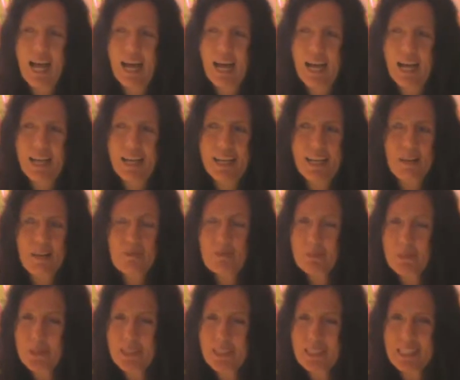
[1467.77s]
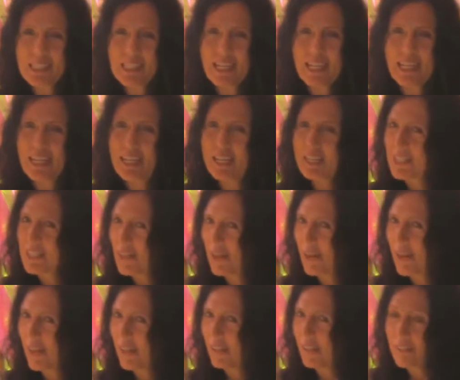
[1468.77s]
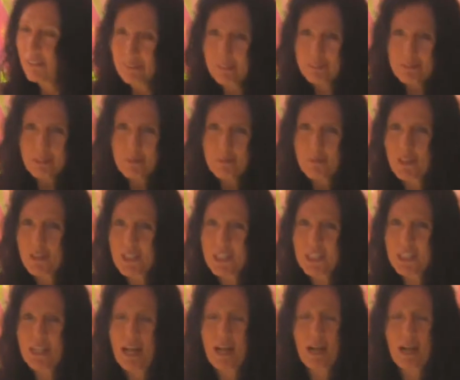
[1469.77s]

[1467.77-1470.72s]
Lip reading: I have worked at Living from Vision.